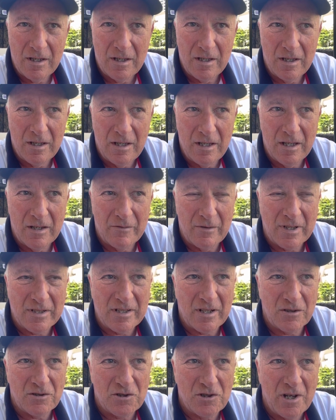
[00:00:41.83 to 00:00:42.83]
he rents
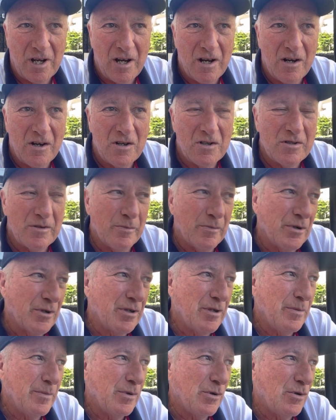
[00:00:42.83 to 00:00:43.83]
out chairs and
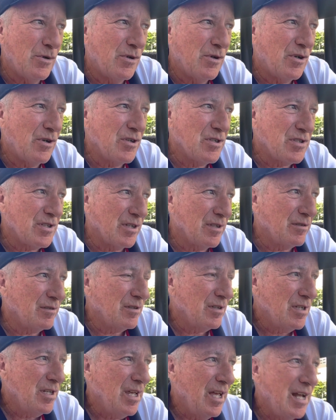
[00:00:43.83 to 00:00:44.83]
boogie boards.
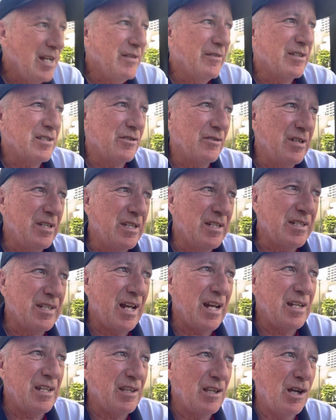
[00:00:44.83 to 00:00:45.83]
And anyway, so he
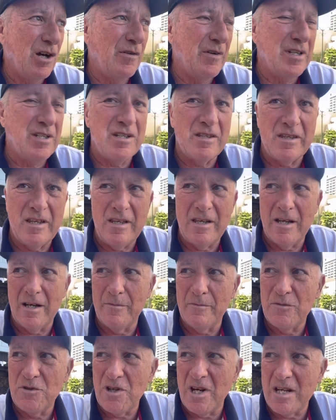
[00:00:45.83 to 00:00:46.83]
decided to go into the
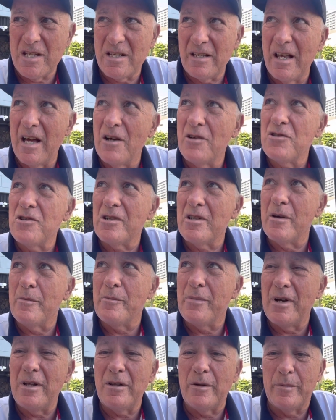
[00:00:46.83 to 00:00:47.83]
chase lounge and
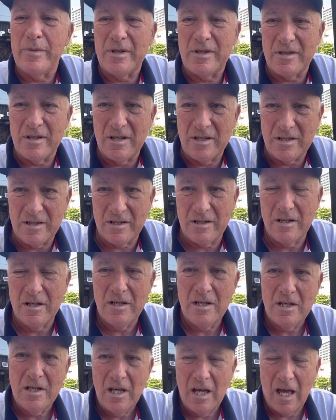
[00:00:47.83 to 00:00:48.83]
umbrella business.
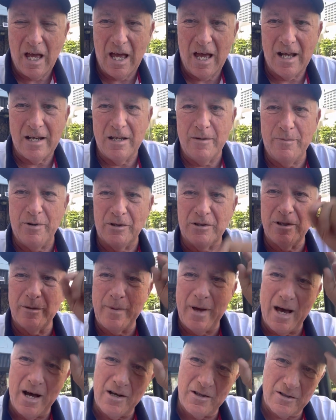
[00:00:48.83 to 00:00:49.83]
And he put them
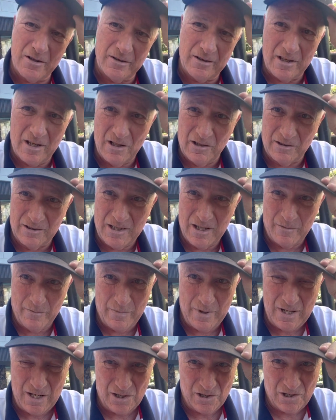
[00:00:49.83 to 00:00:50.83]
out on the Hilton
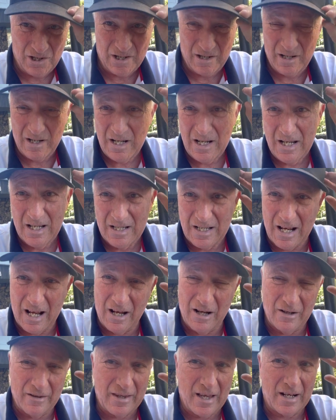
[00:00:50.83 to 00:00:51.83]
Beach.
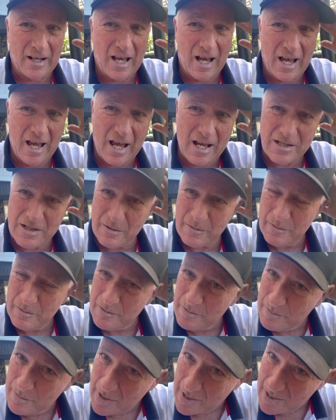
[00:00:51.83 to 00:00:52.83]
Now, that guy has the
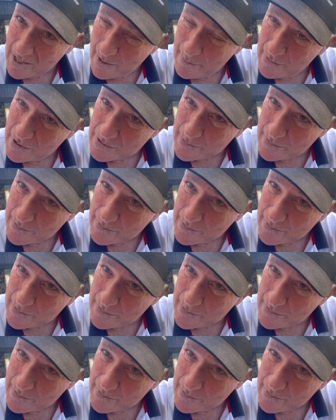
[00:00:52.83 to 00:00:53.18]
name is